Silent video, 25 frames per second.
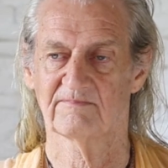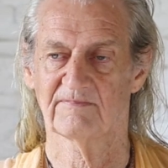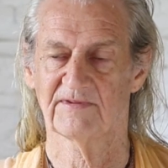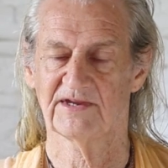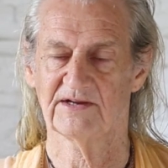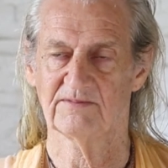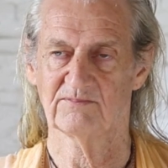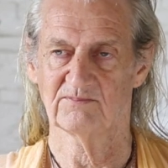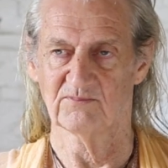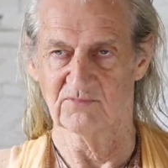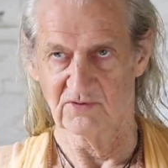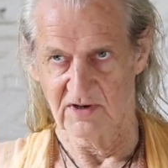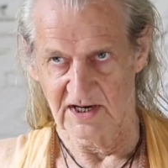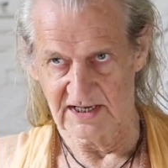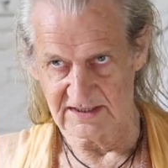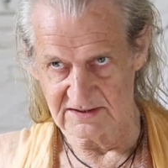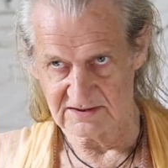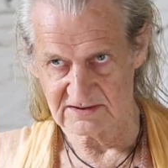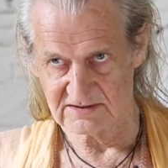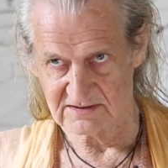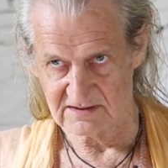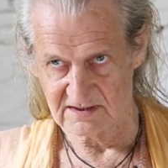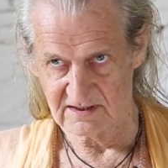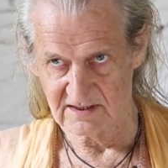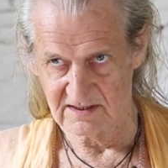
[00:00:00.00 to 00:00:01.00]

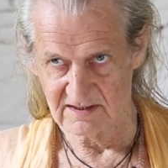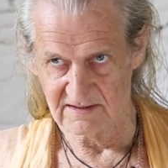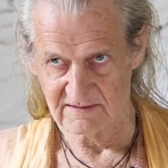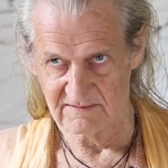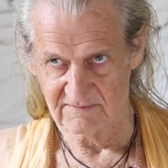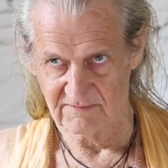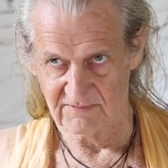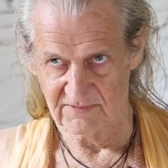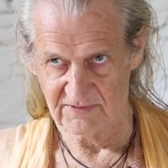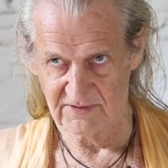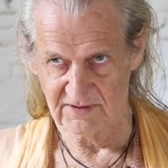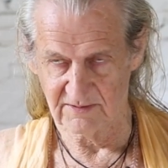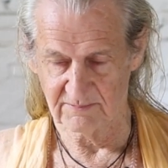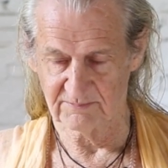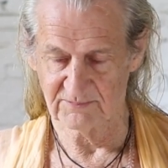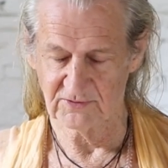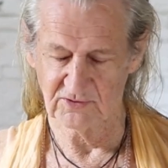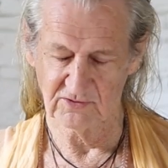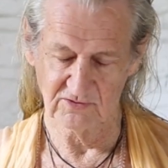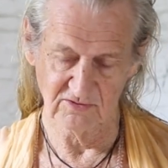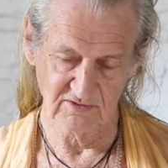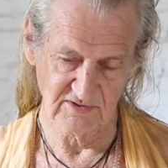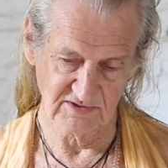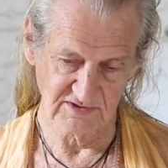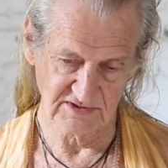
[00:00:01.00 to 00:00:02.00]
embraced the
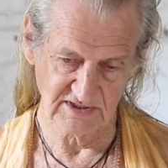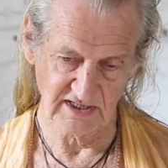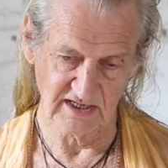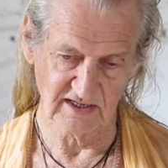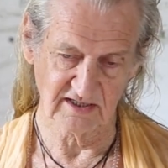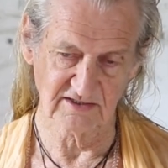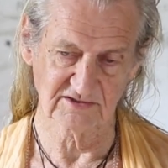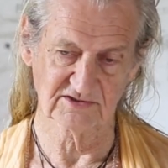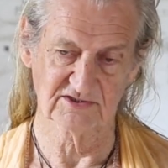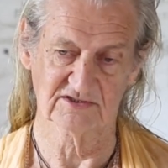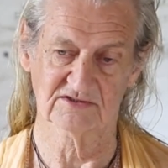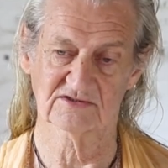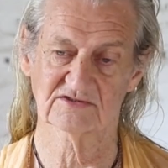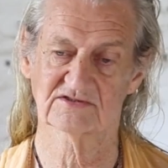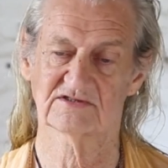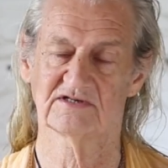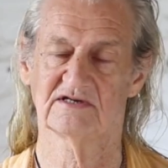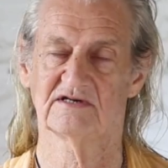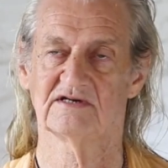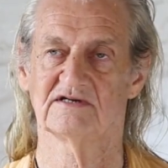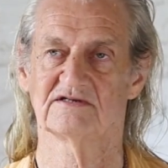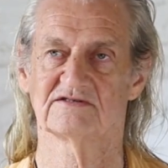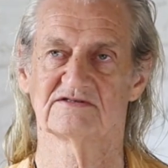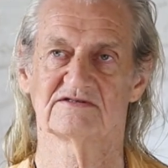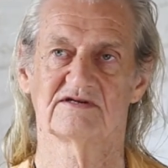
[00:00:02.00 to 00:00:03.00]
pure intelligence
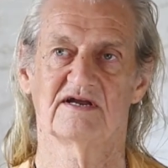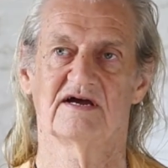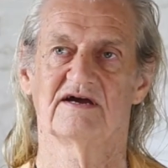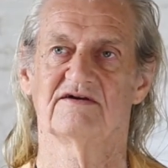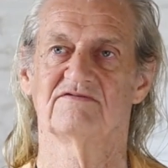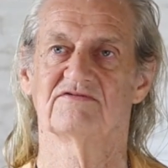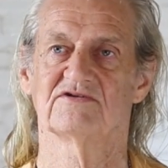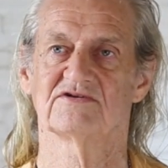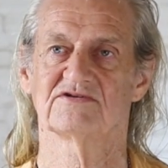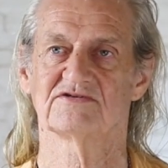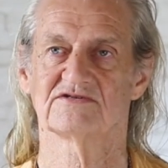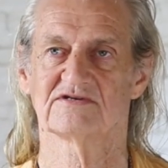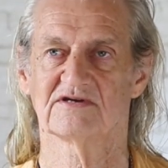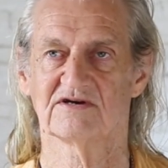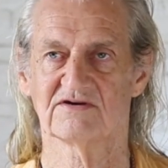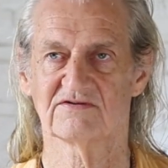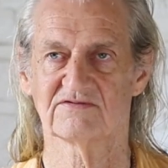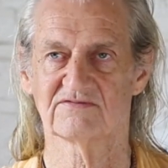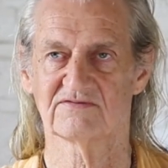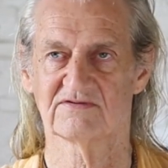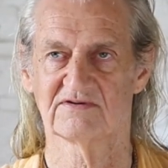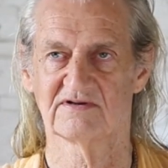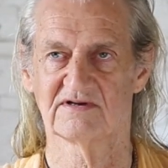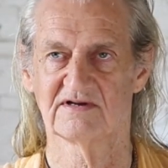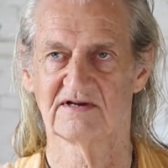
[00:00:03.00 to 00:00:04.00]
that is life itself,
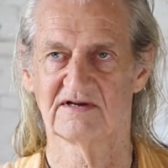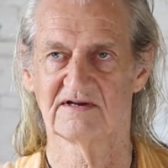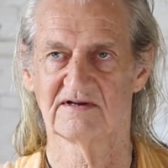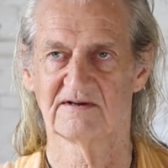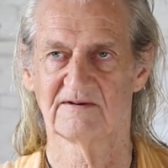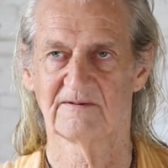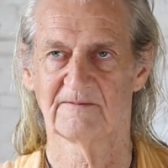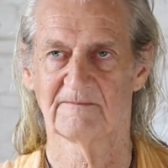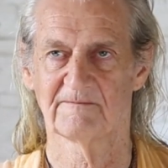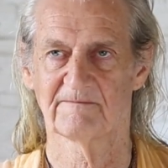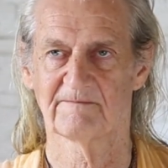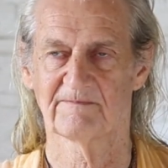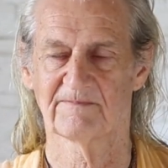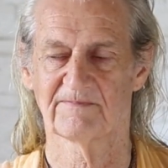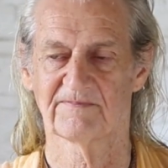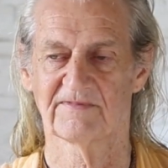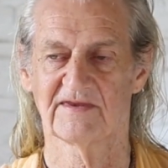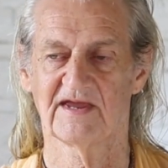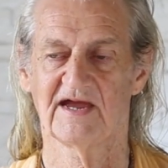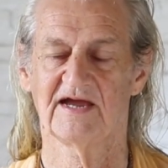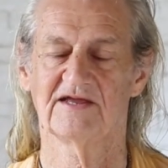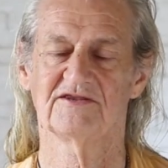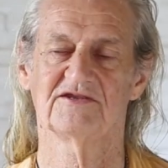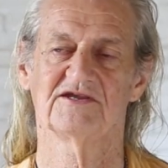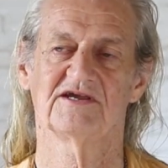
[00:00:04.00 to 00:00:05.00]

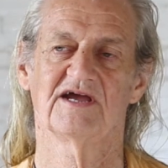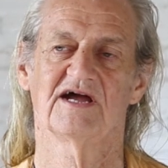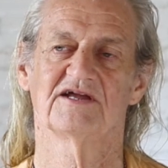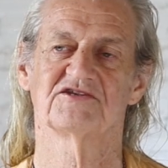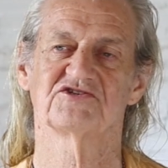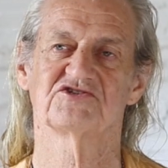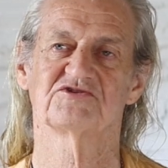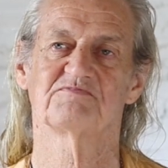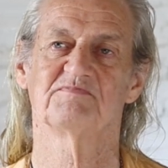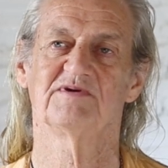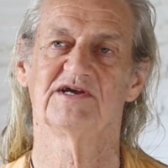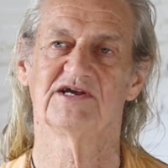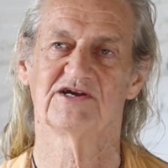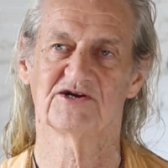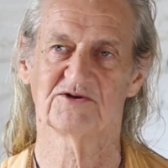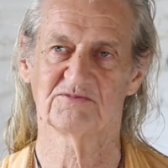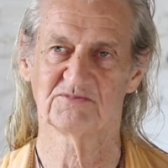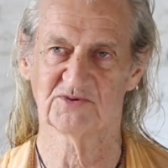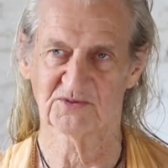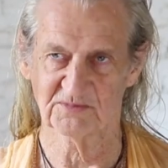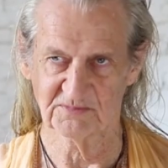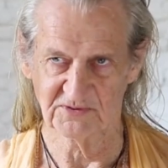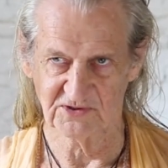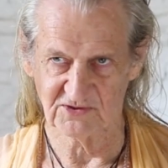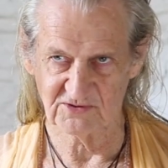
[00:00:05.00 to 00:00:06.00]
and the
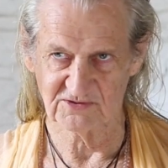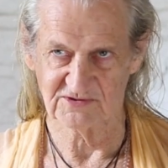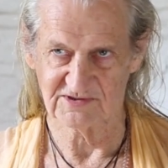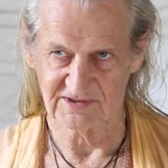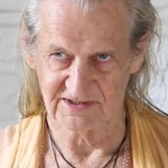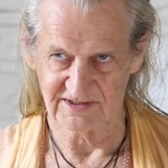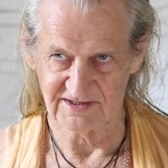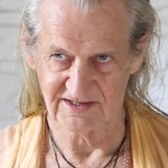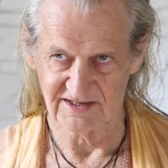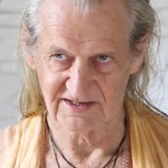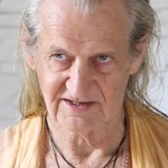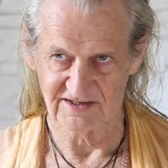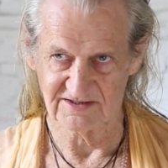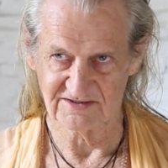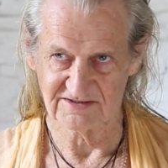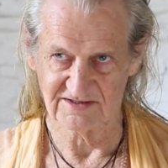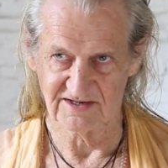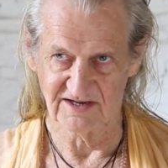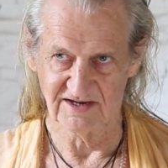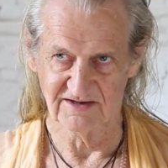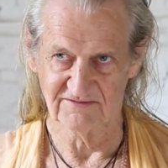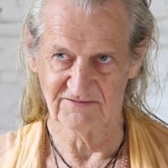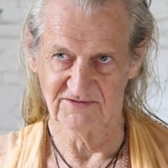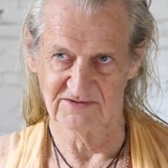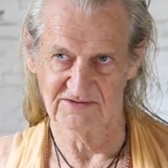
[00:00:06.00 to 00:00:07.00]
unspeakable beauty that is
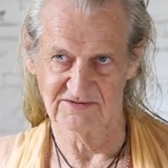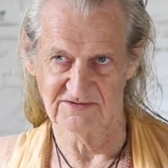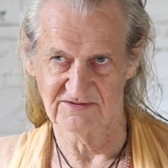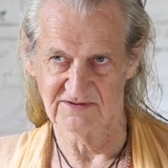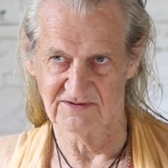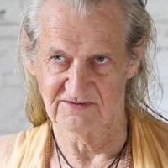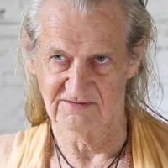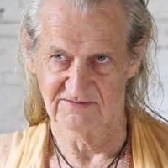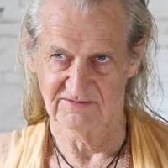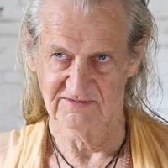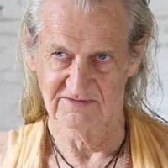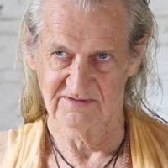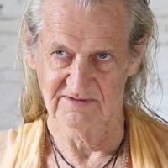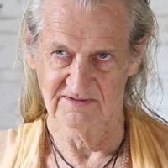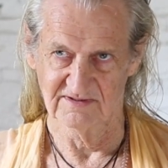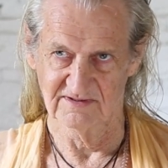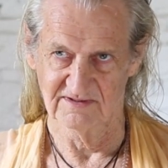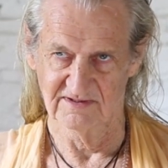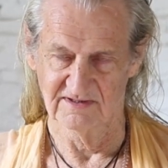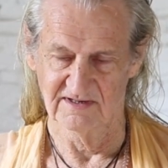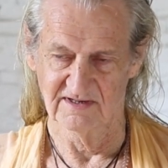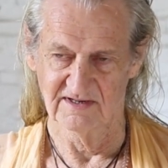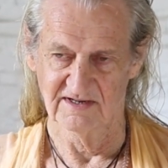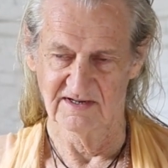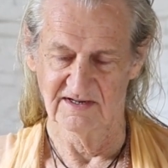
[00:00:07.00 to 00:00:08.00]
life itself,
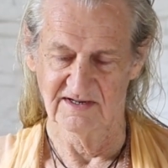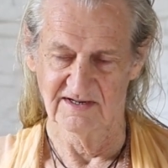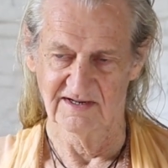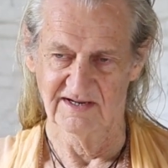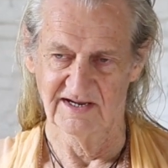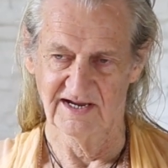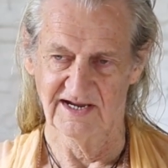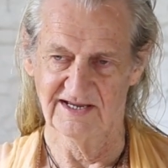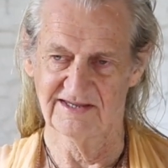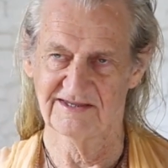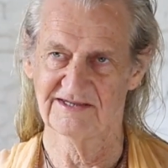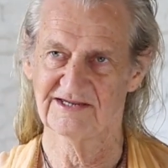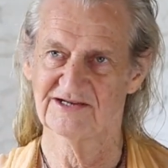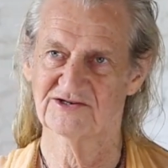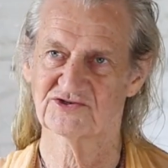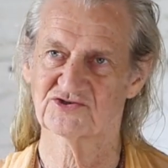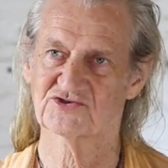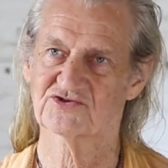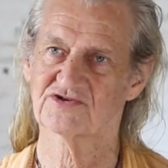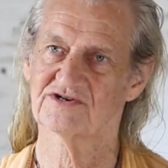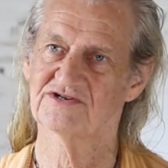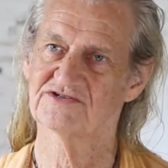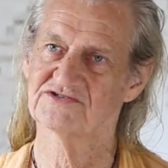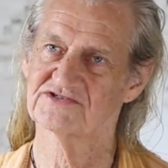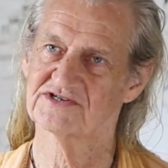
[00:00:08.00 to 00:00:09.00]
and the
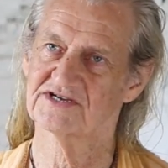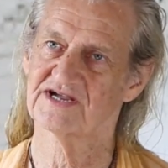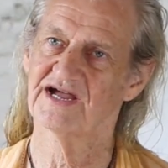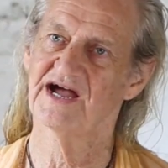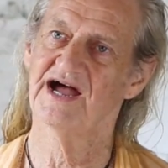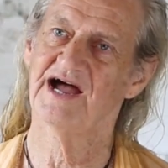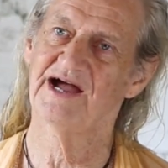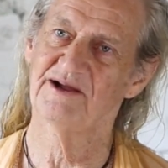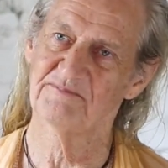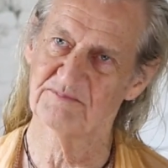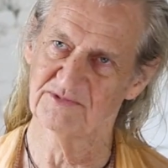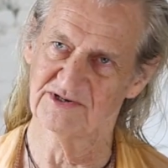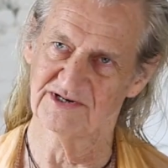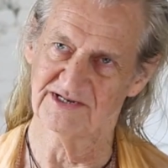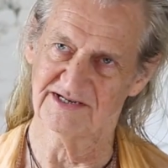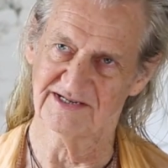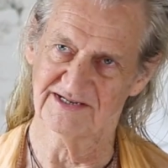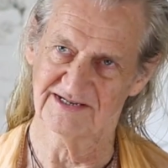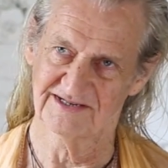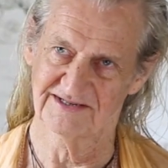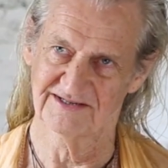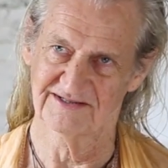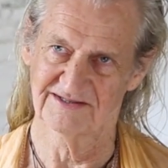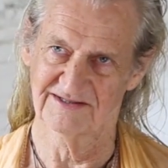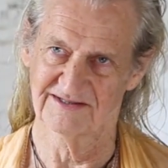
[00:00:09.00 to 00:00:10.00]
intrinsic harmony
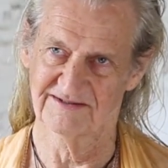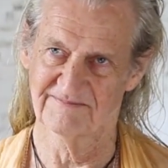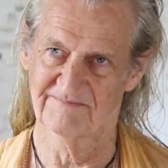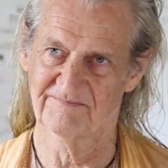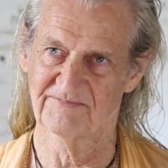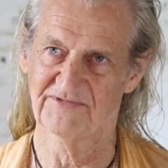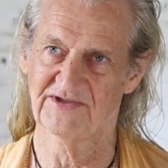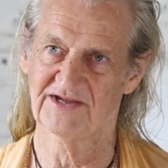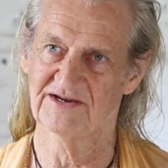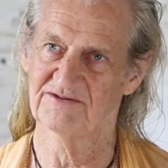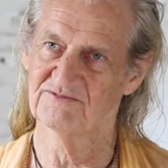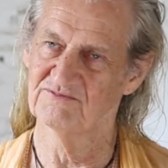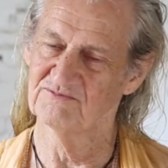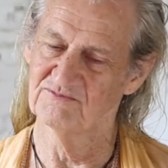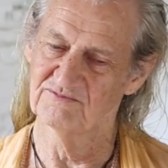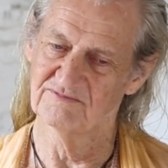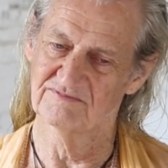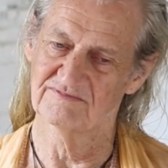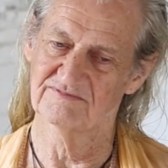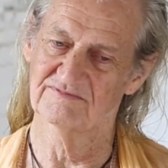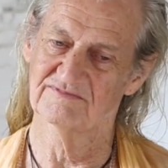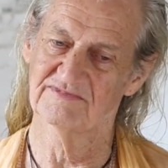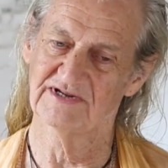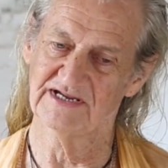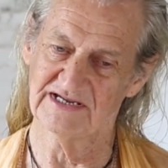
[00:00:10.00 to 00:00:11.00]
that
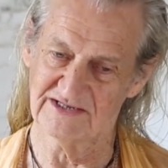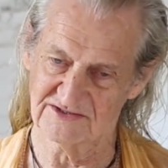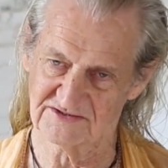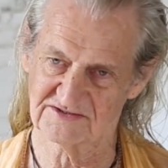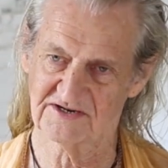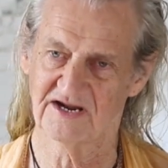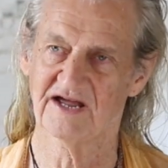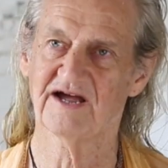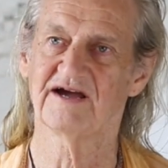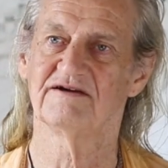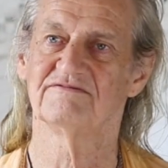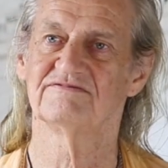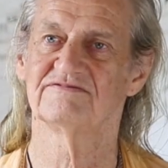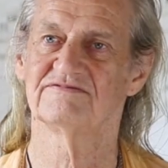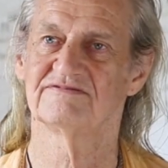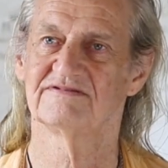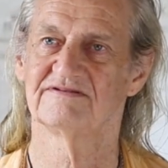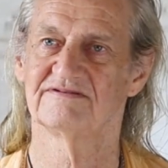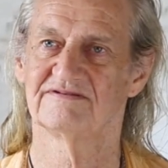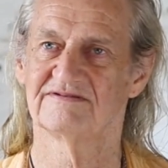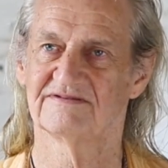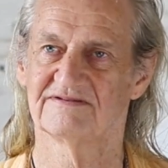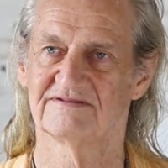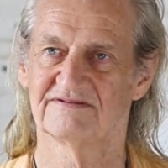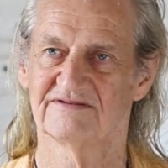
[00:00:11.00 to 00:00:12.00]
is life,
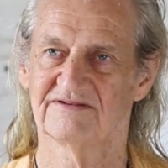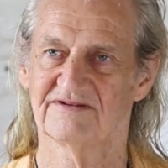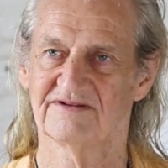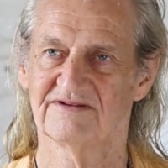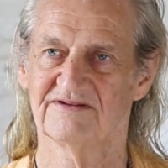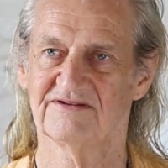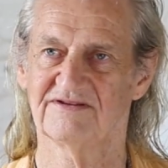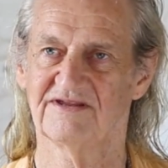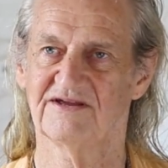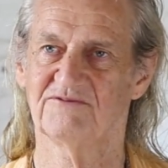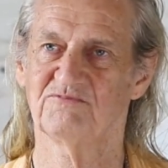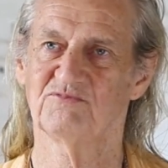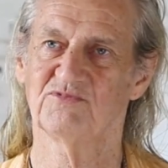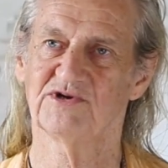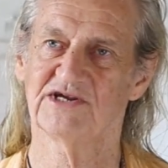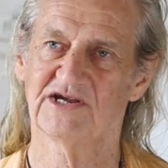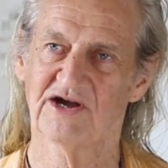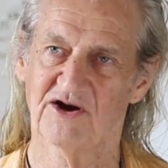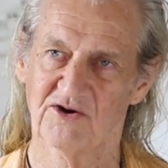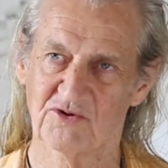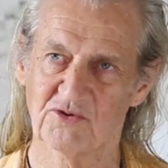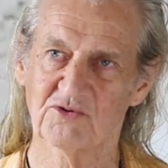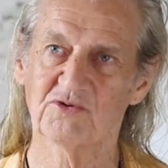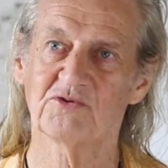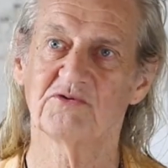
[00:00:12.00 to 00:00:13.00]
that we
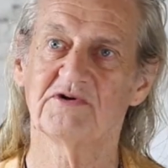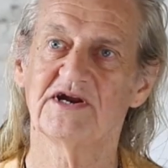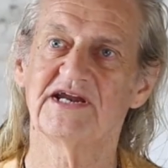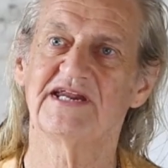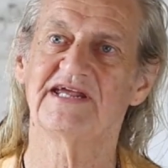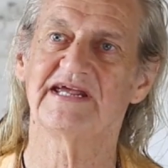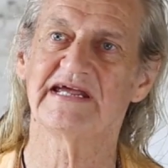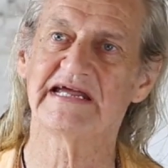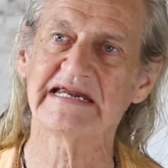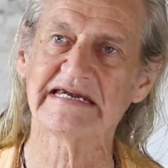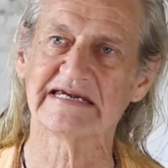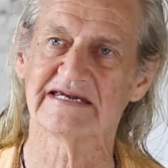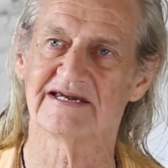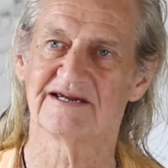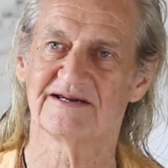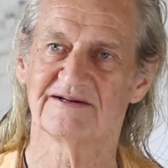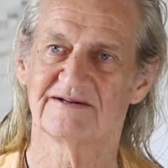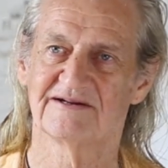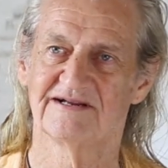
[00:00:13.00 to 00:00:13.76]
are already in.